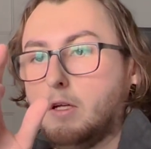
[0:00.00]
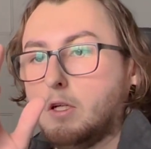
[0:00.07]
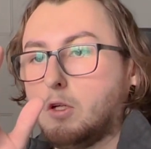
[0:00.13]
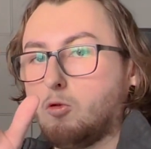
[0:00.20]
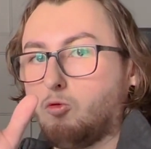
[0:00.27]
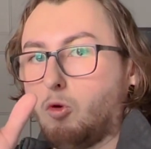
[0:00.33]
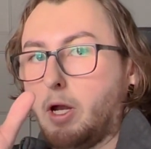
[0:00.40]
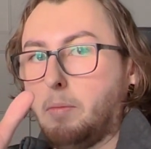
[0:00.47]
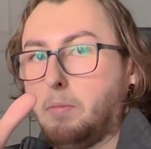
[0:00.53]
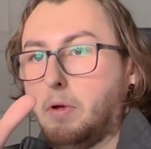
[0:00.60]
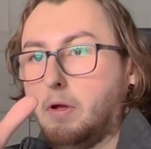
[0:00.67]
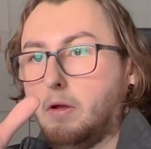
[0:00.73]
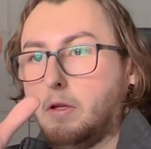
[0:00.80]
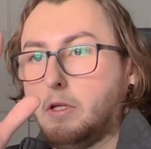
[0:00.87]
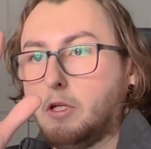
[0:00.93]
grip
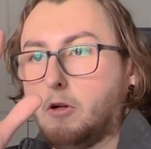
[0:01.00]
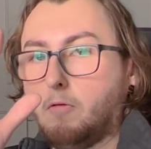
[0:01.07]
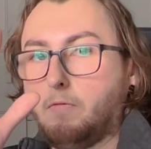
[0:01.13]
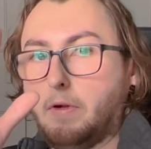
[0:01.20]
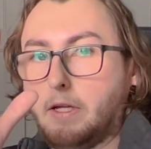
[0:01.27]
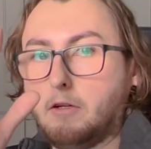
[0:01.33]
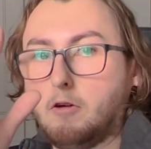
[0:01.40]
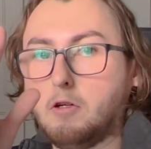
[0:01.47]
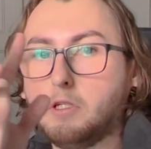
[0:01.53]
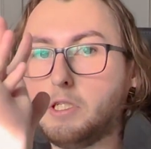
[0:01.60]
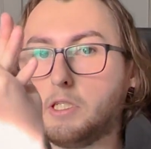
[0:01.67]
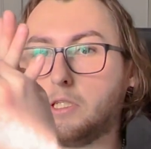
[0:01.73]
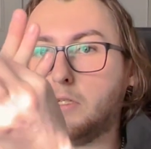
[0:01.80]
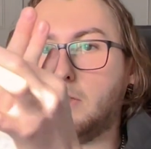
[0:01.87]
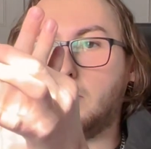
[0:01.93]
your
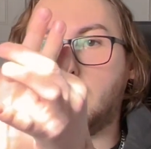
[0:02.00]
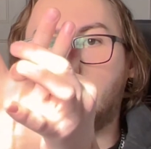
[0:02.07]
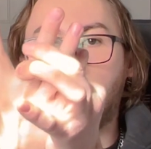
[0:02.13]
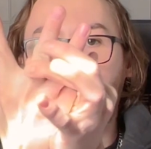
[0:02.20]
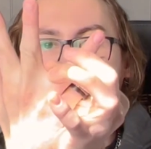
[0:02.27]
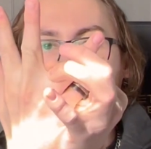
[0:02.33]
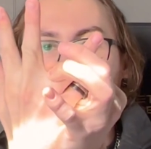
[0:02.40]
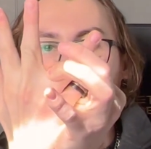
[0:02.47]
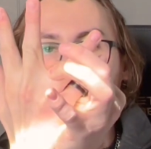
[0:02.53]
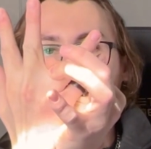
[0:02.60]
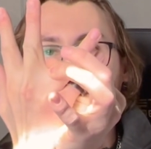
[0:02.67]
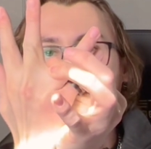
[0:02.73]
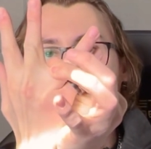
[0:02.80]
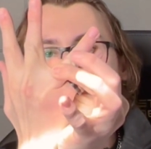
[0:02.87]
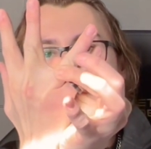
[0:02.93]
fingers, and
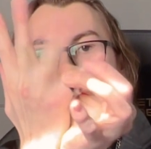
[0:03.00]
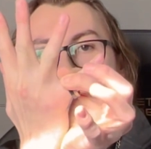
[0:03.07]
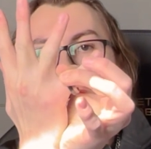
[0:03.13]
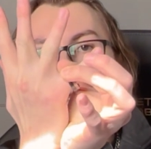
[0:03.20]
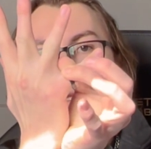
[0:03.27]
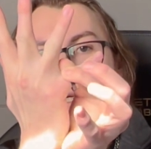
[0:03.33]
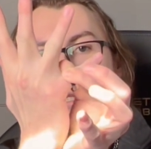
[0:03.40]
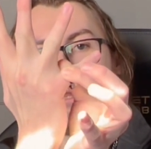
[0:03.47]
pretend to pull it